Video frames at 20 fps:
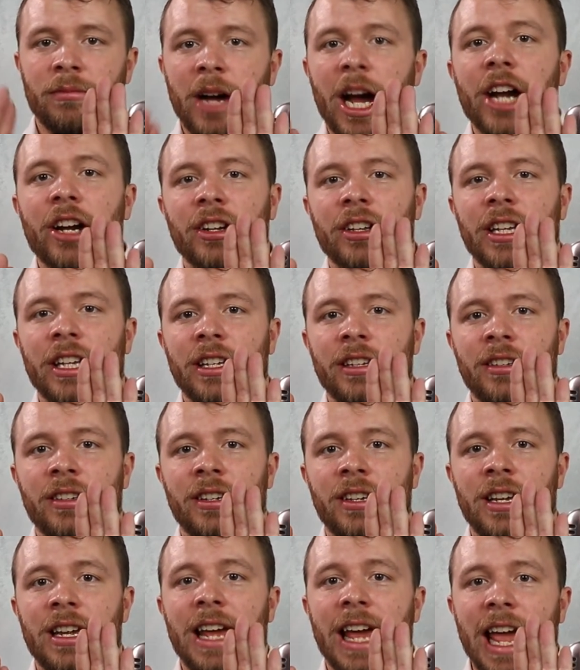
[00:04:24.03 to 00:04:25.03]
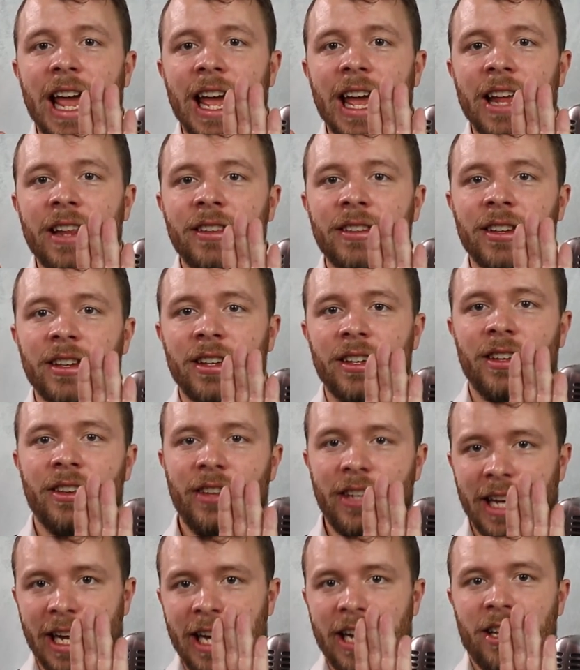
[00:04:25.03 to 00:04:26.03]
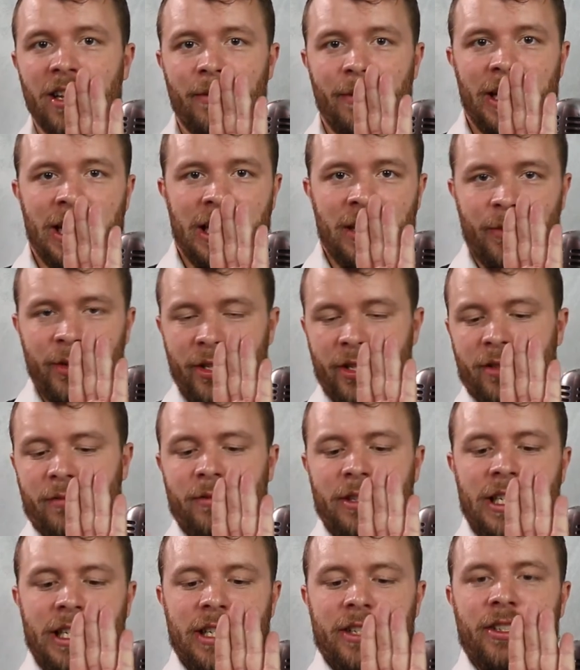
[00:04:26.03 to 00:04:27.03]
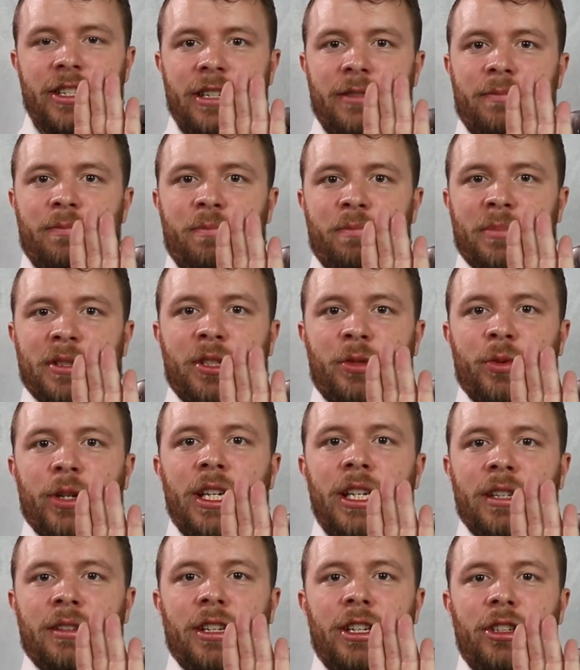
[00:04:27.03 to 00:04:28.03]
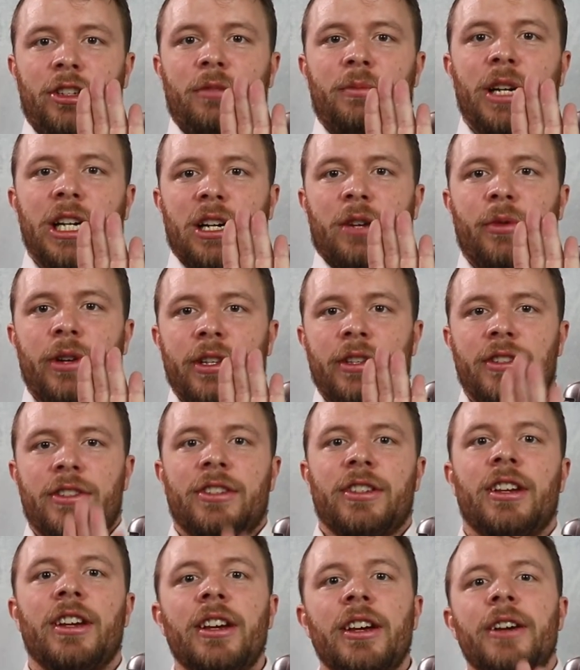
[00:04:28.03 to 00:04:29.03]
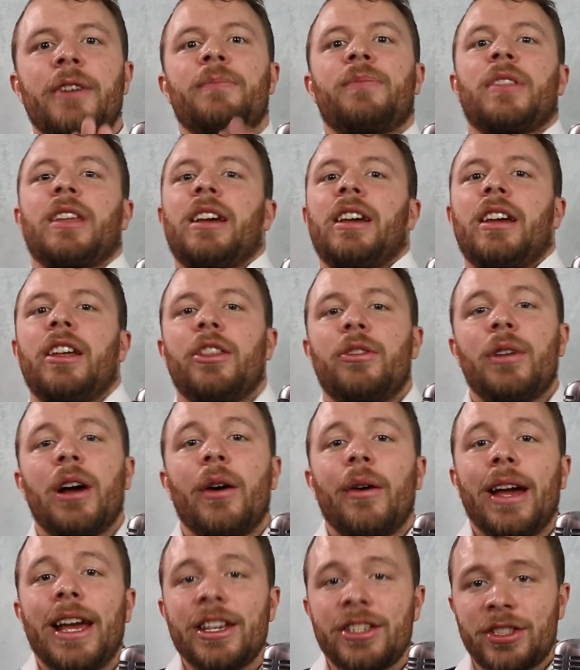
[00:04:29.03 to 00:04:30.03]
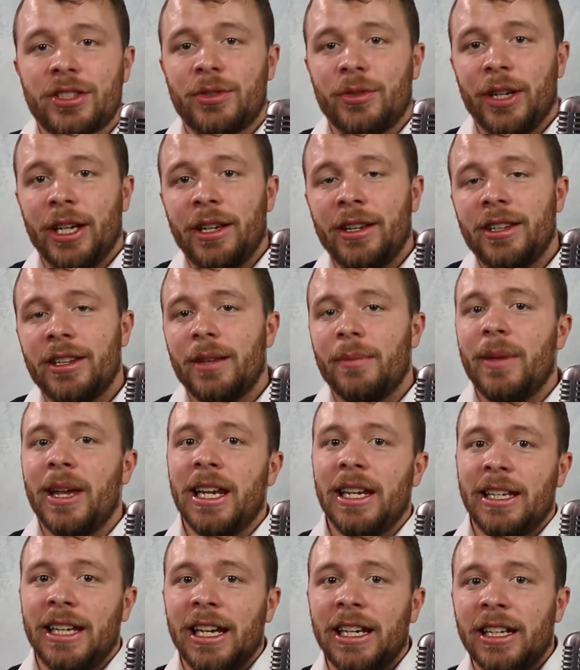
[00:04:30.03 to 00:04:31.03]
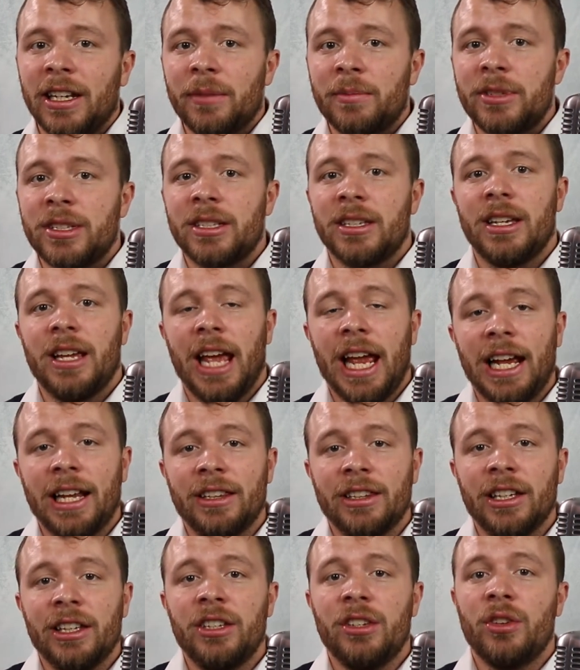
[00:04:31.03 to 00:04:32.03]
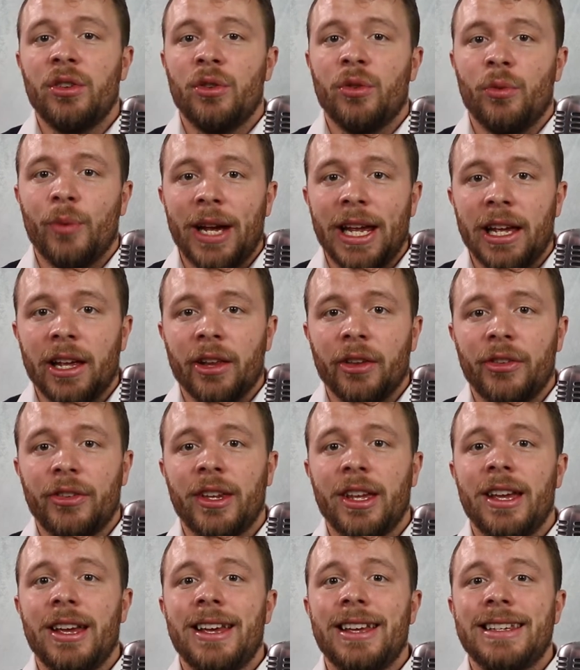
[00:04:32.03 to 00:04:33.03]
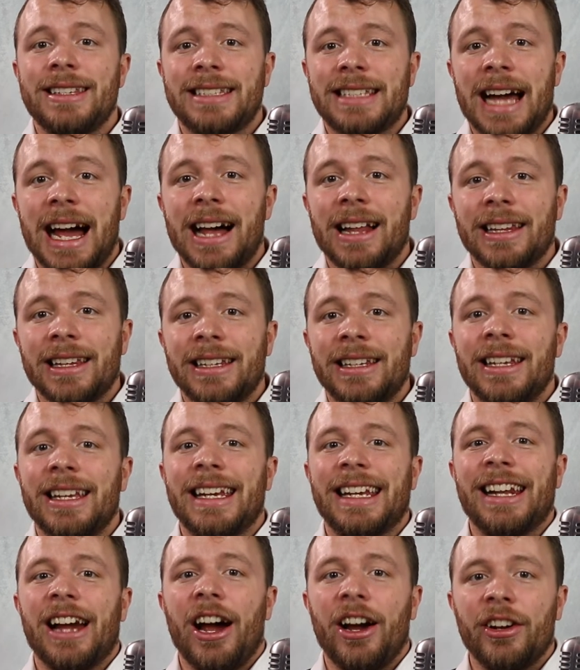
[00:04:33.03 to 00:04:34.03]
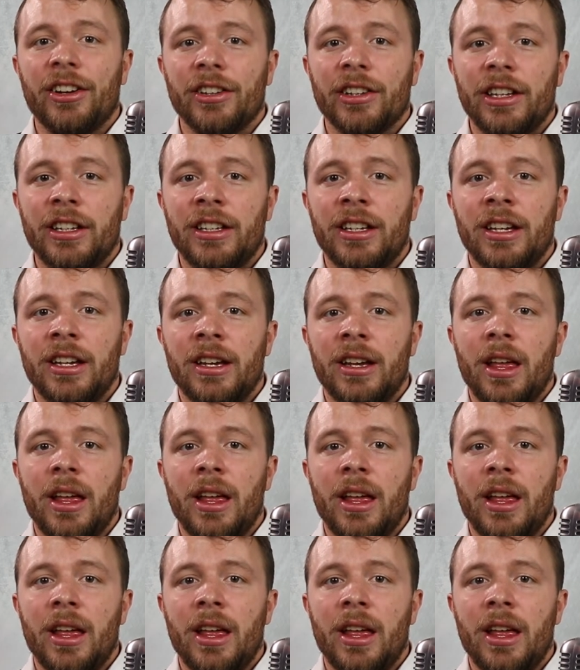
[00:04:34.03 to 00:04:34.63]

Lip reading: Ireland, and the Isle of Man, which lies between the 2 bigger ones. Throughout history, the main kingdoms, England, Wales, Scotland, and Ireland,